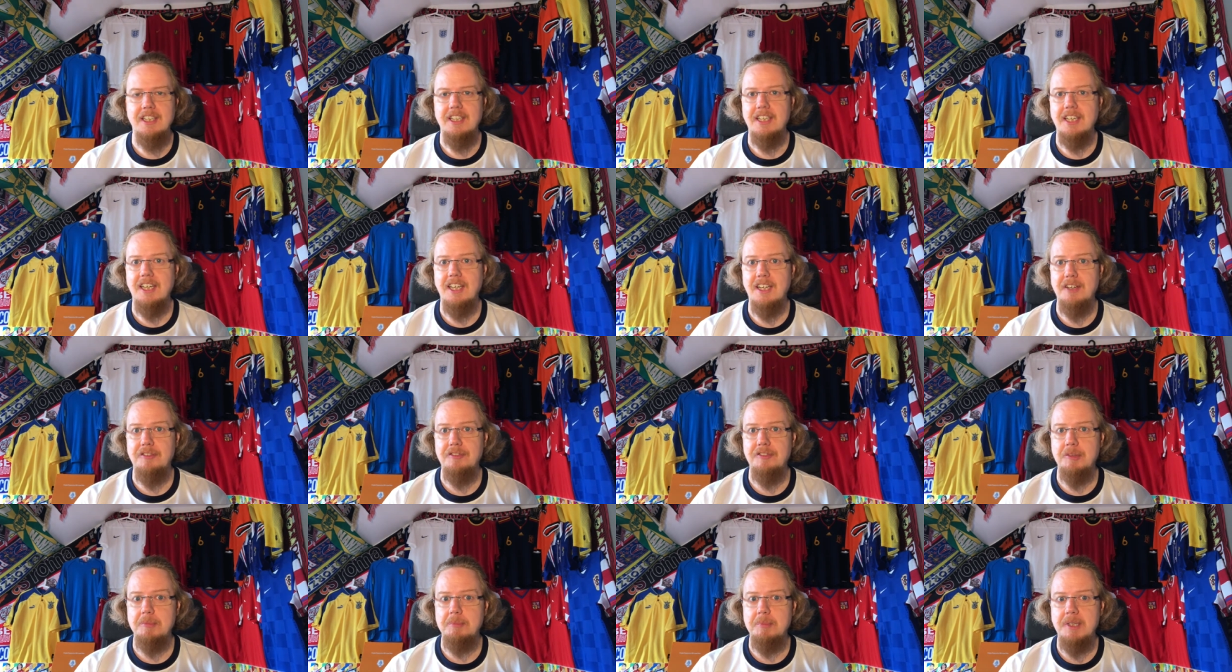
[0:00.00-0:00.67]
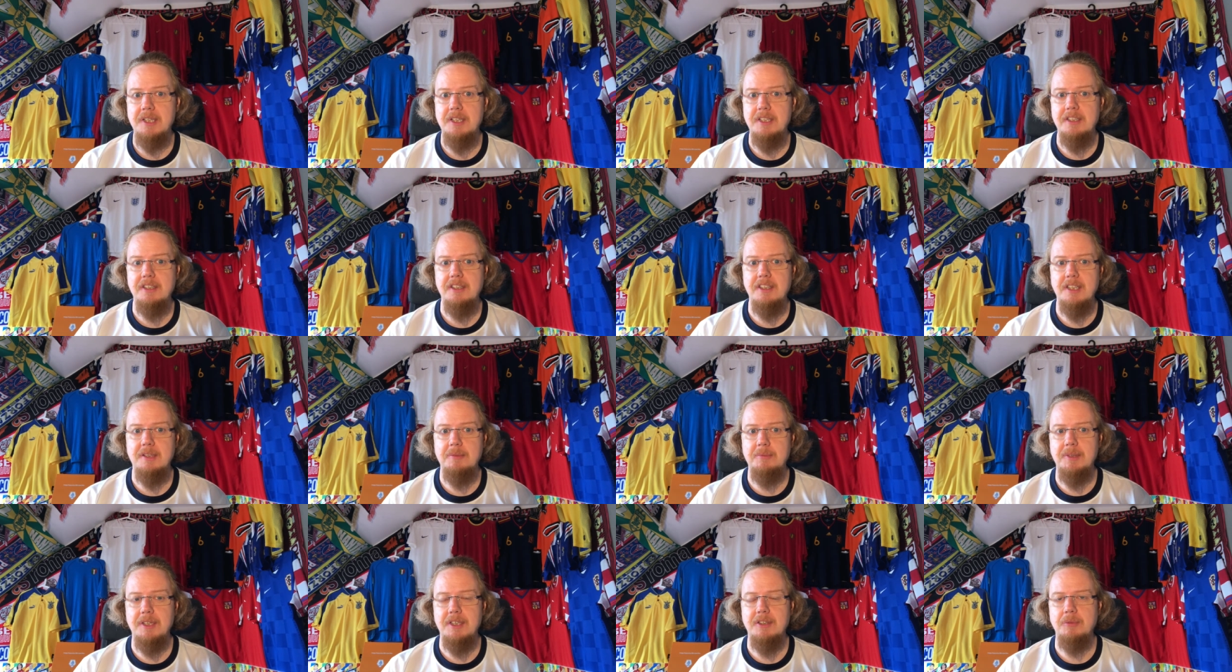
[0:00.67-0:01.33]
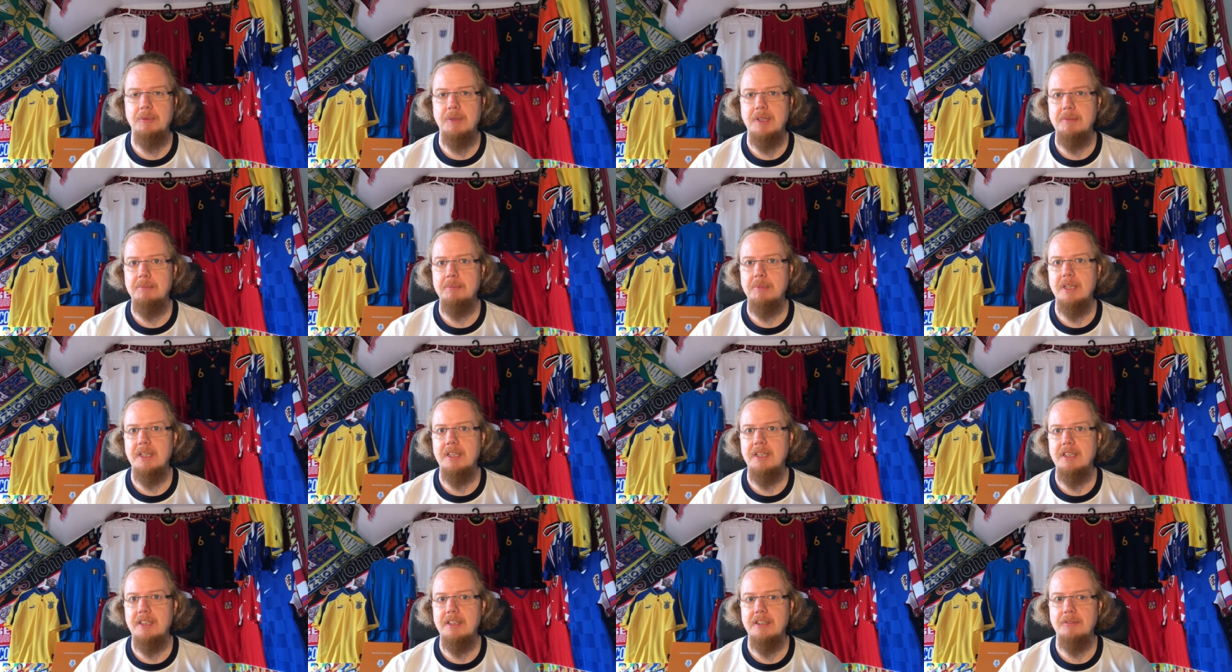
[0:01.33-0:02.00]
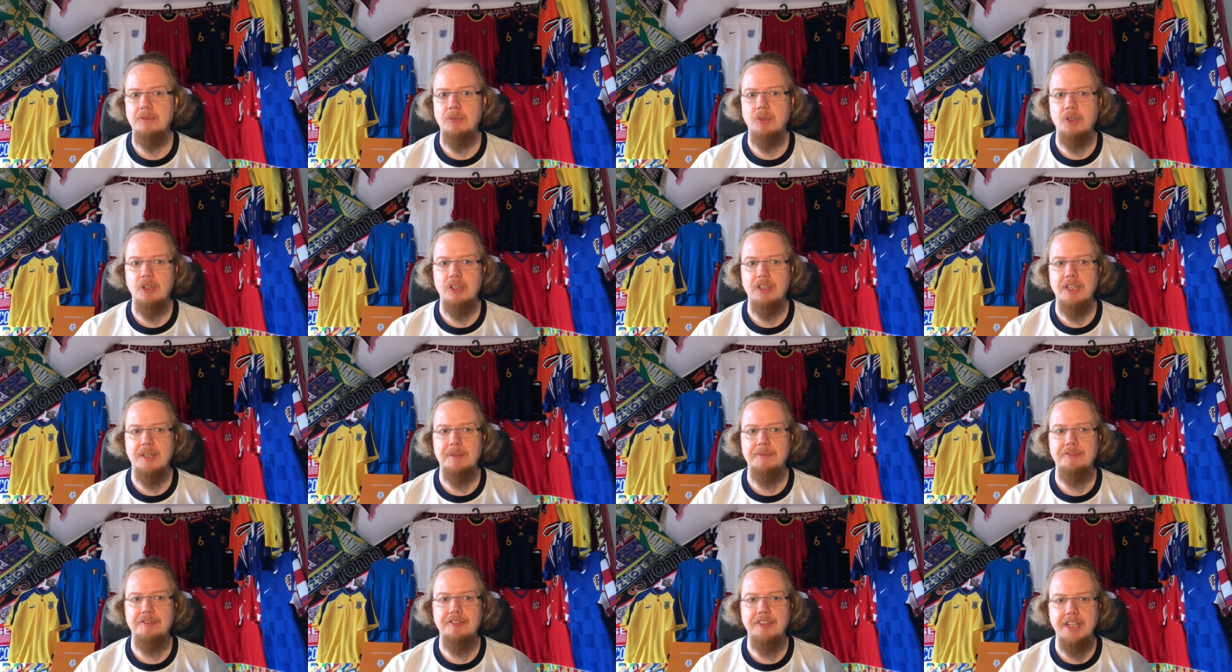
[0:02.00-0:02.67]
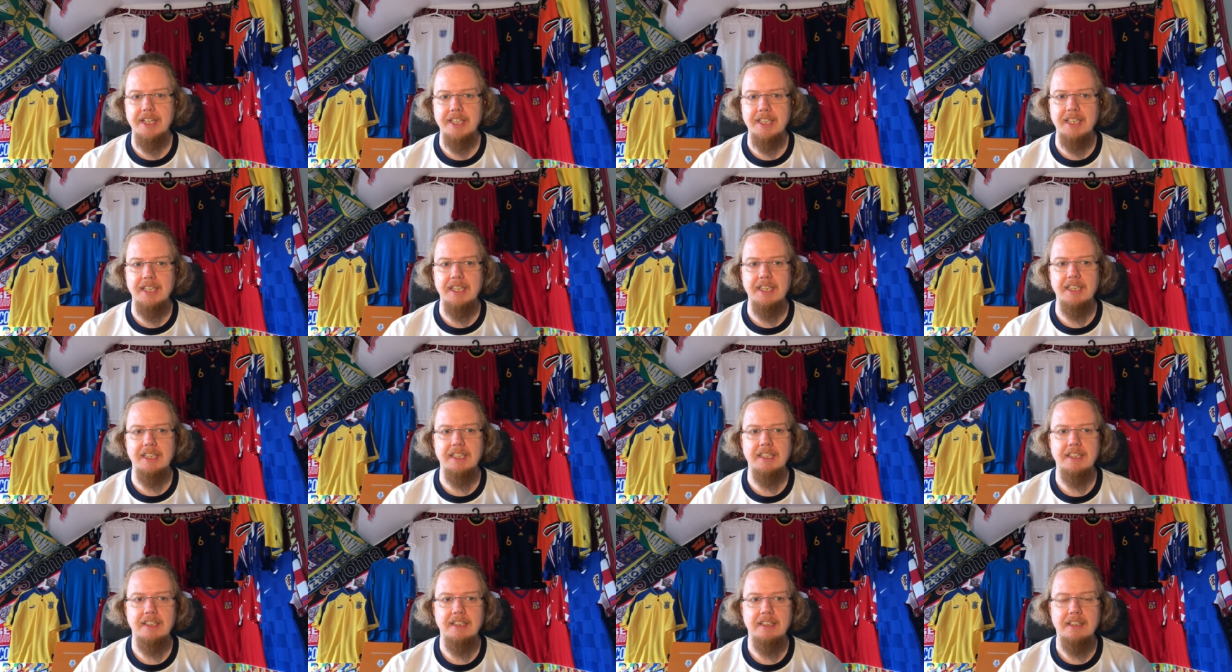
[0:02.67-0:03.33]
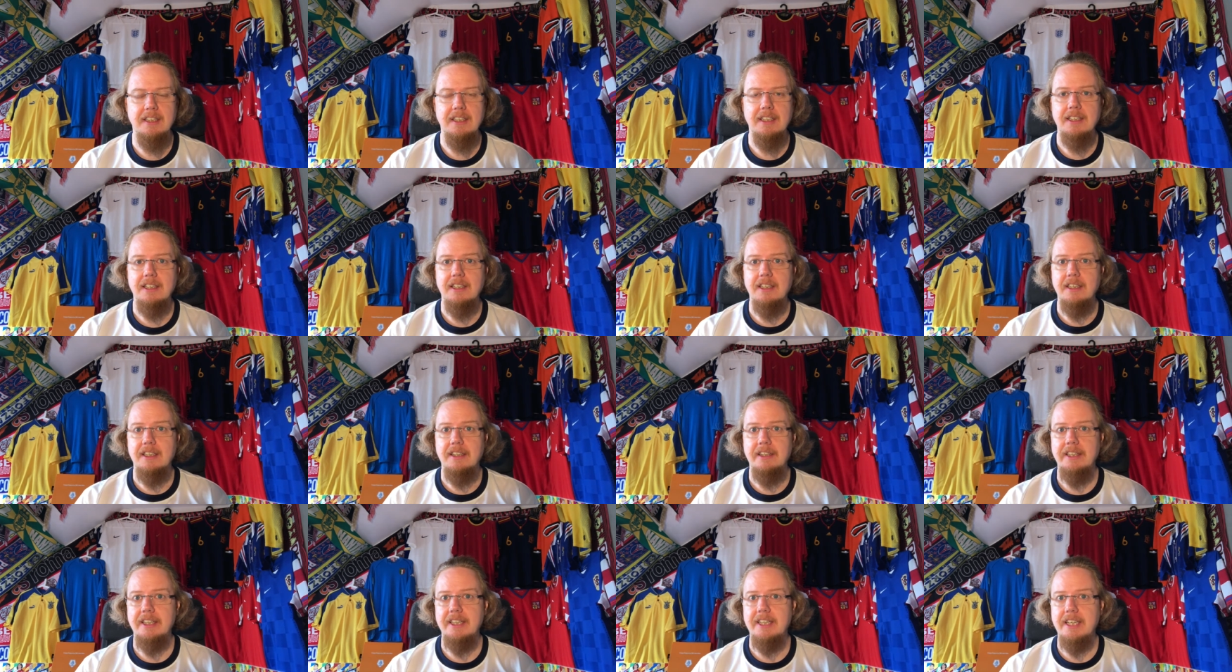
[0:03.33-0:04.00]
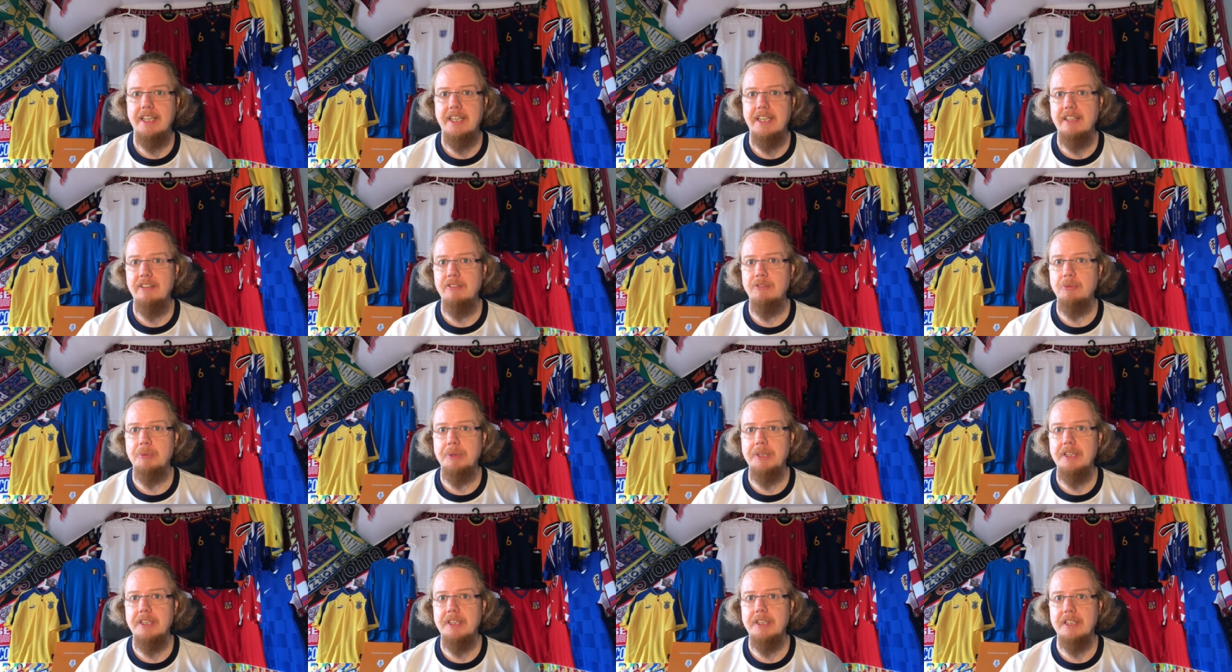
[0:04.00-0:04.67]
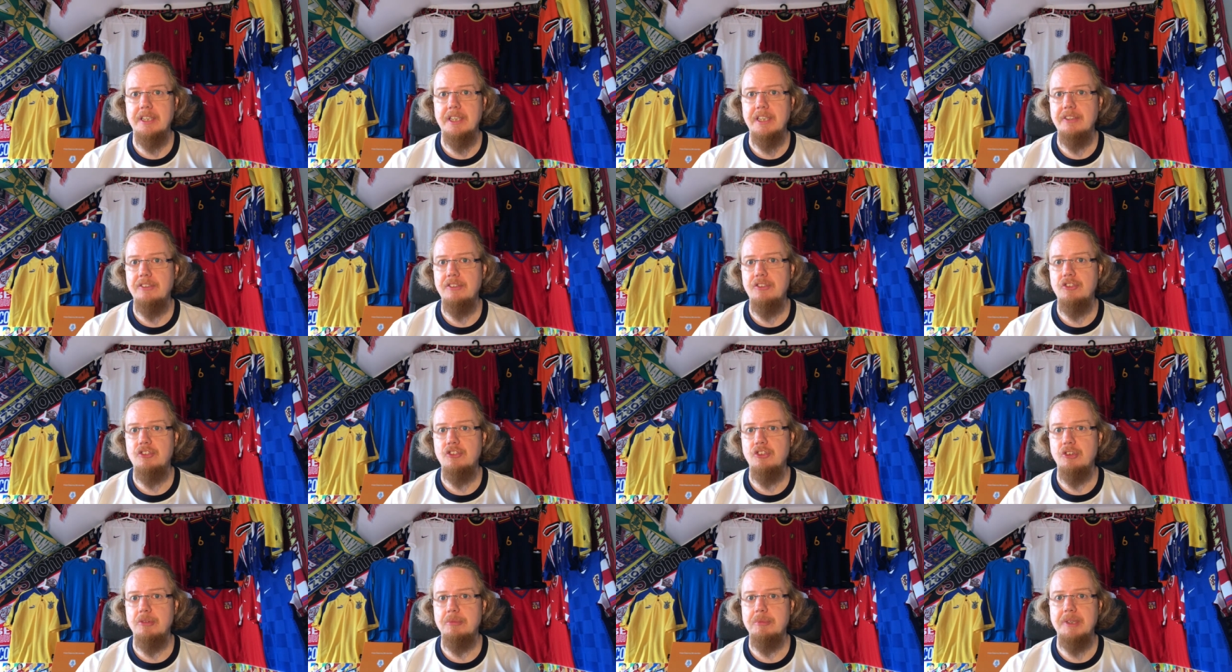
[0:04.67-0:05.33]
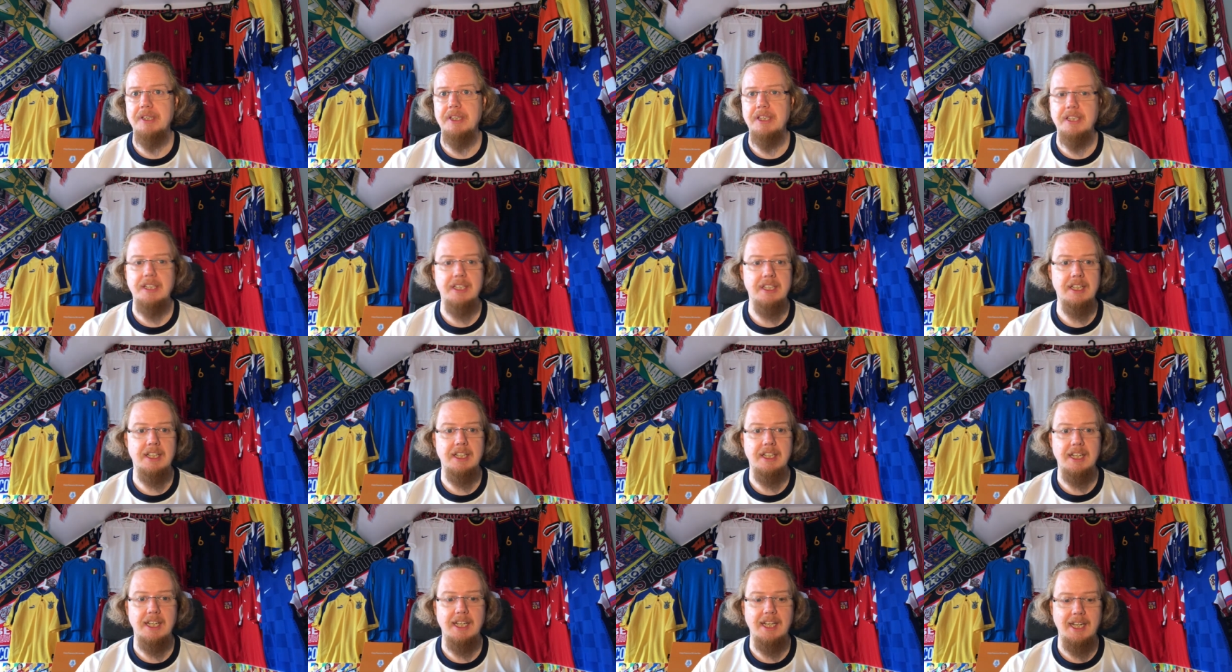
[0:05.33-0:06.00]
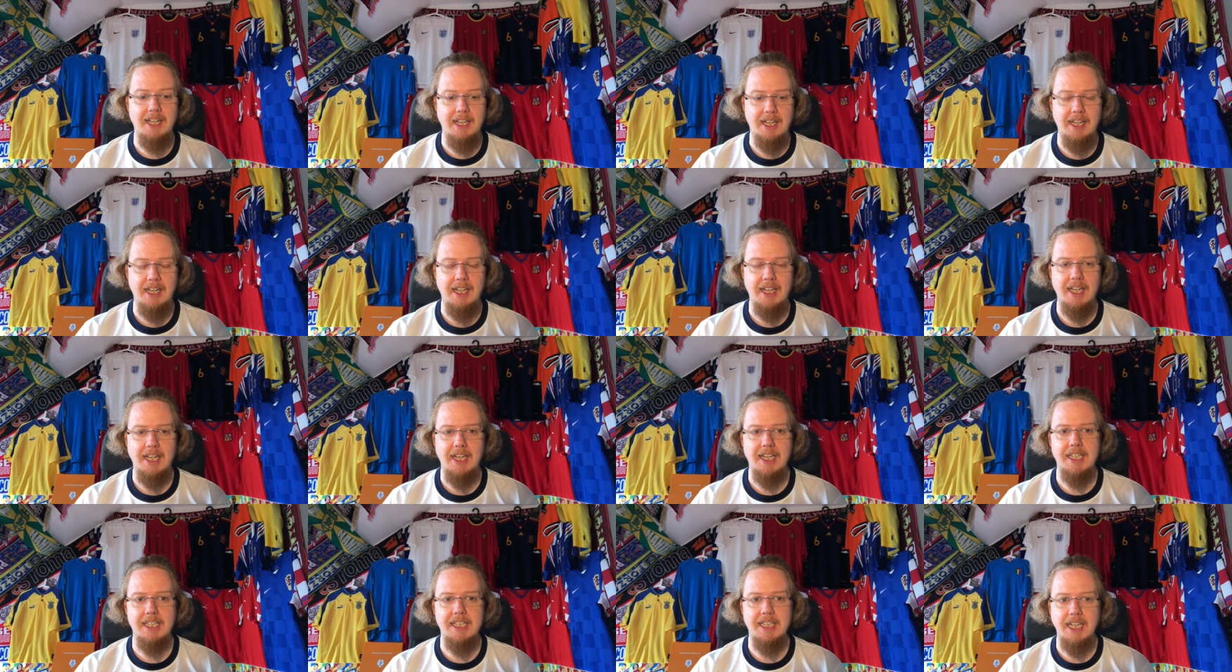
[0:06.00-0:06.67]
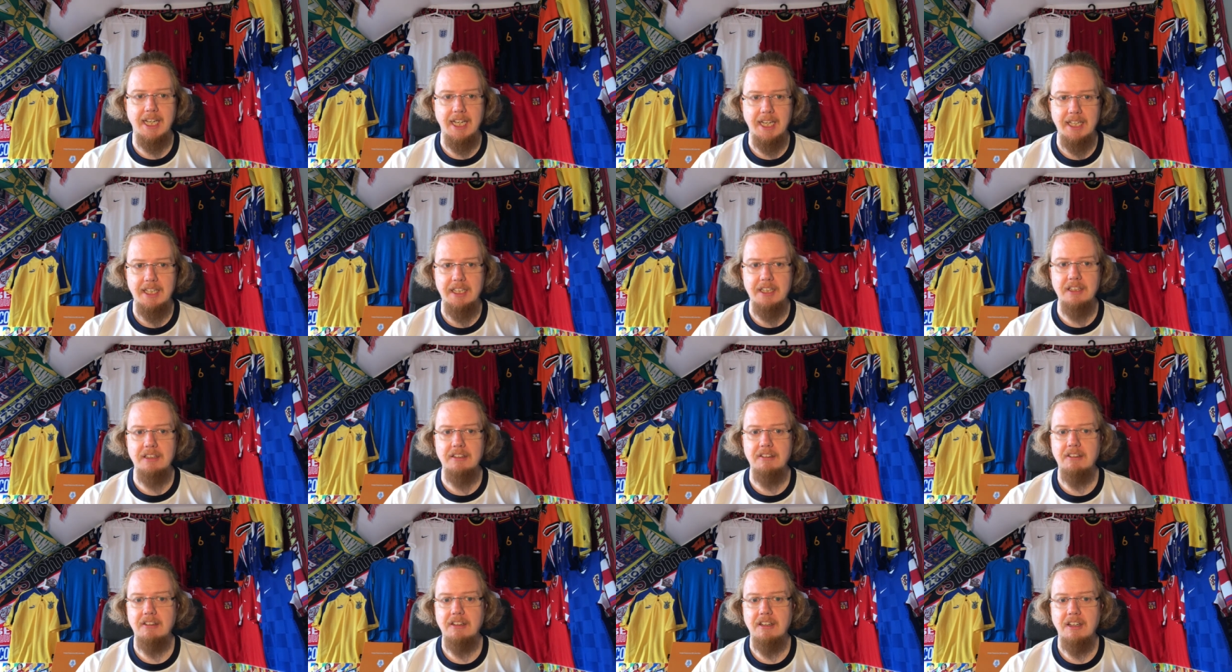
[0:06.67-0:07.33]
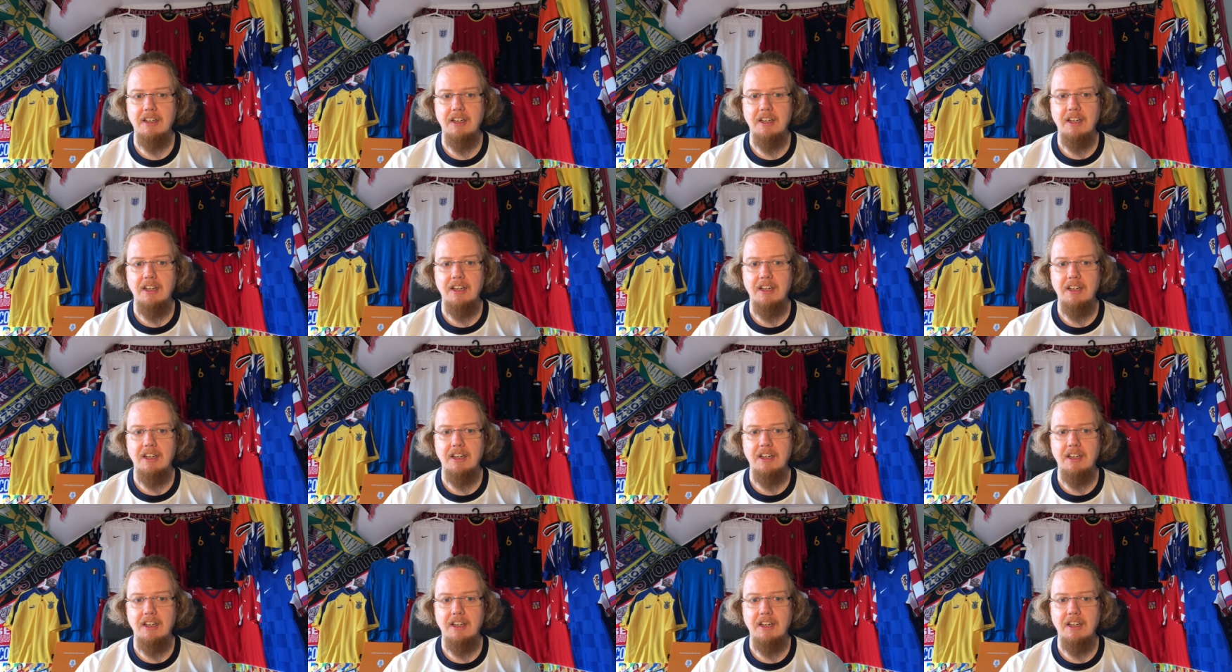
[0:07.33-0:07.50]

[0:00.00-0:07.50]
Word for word: after beating them at Wembley in the World Cup final, they can win against Germany again.